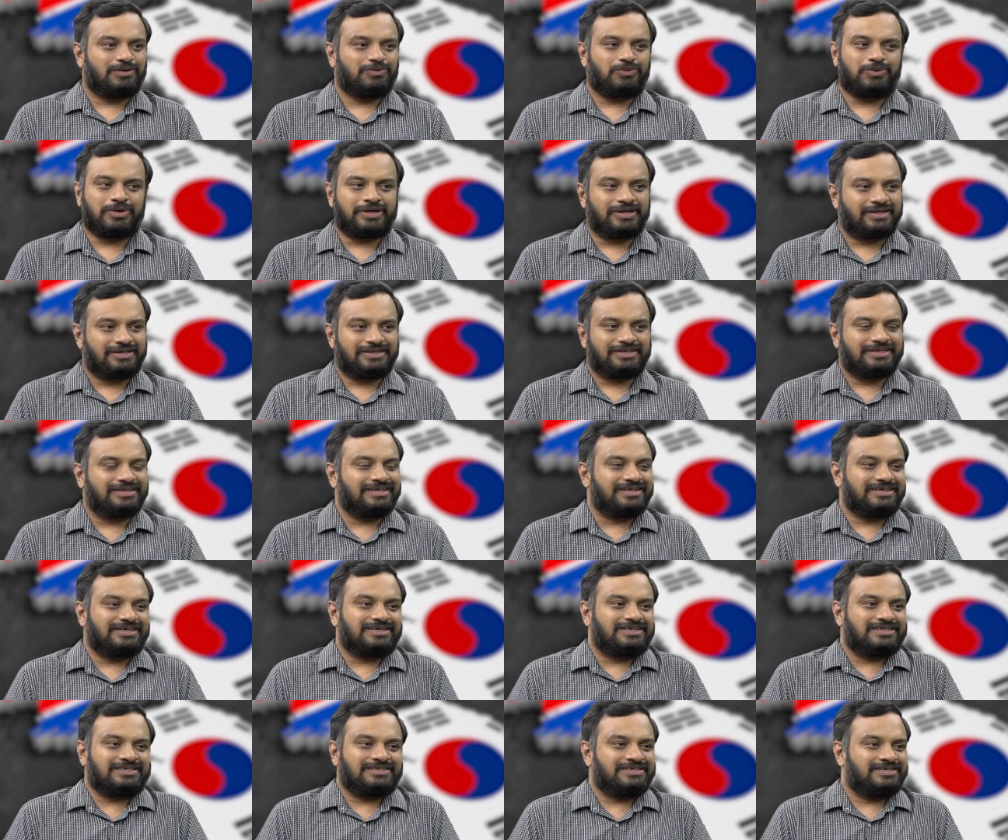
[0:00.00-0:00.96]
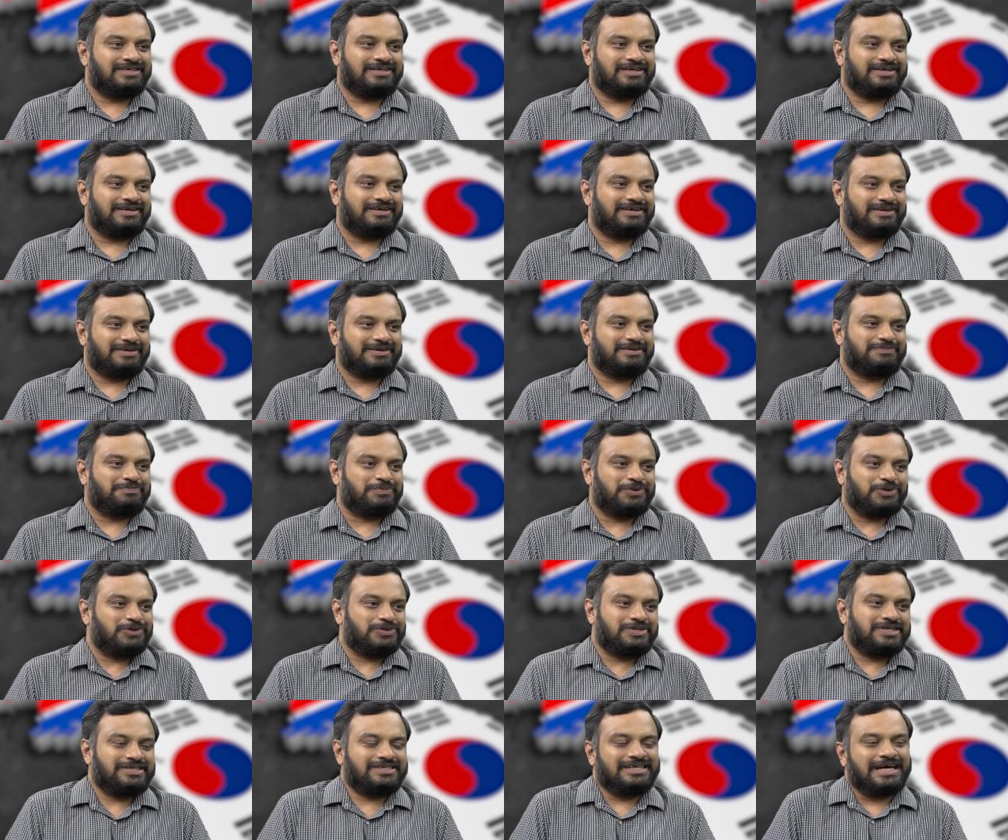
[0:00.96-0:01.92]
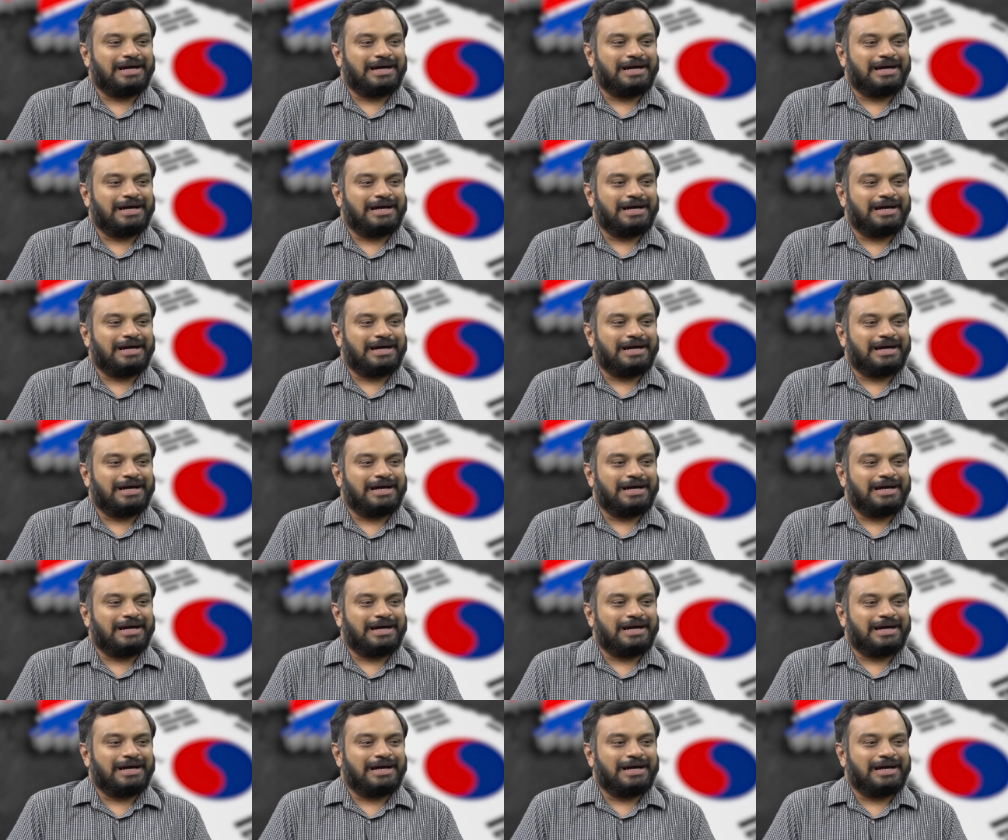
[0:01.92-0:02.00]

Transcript: What is the process